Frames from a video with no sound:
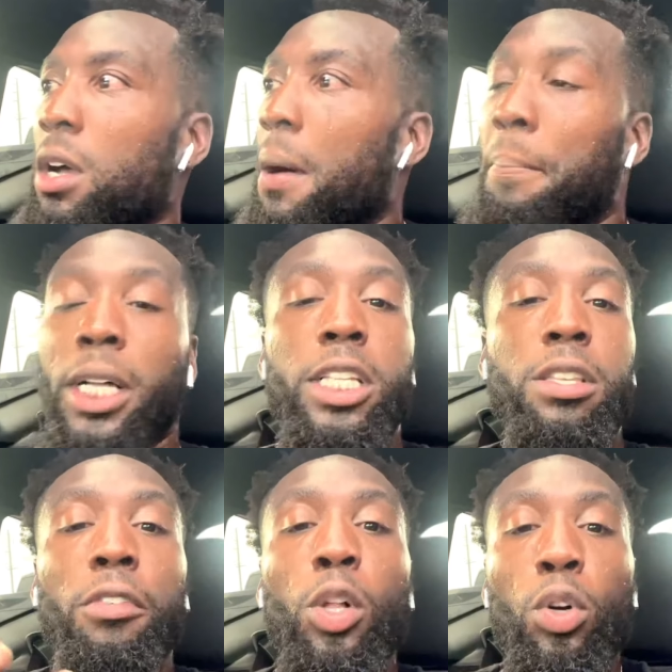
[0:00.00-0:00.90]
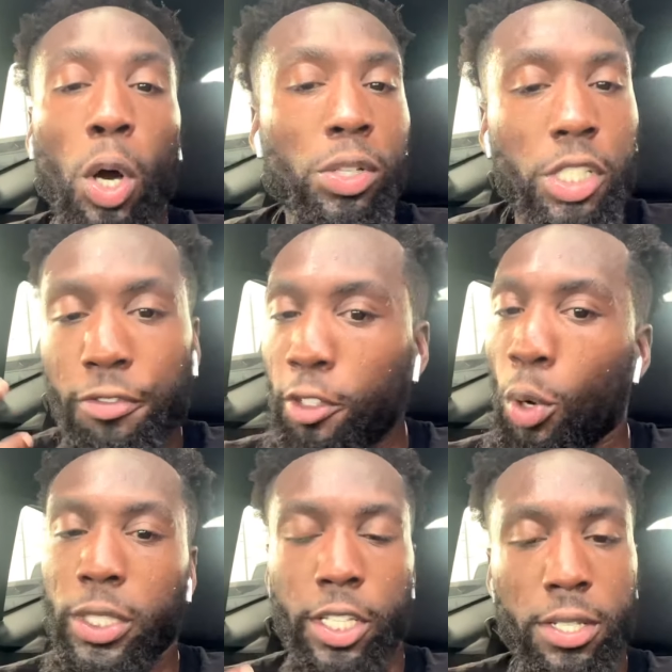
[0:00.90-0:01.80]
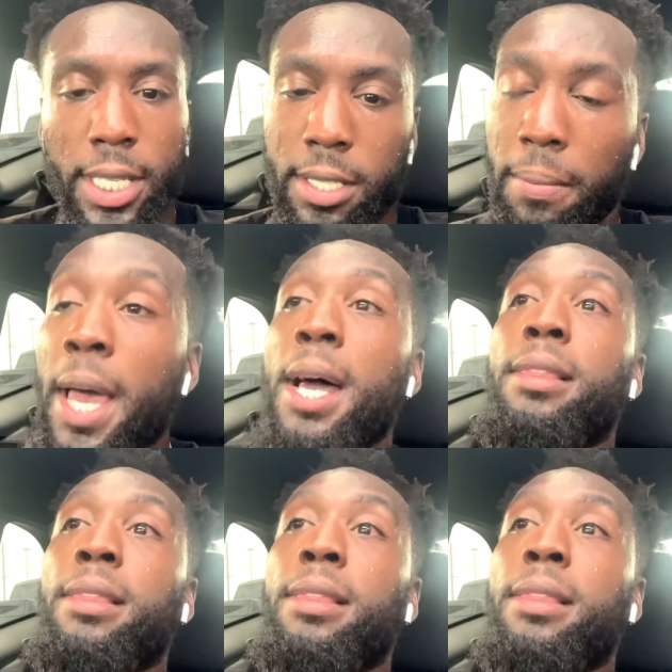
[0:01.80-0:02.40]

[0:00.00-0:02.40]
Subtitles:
abundance of glucose just flowing within your system.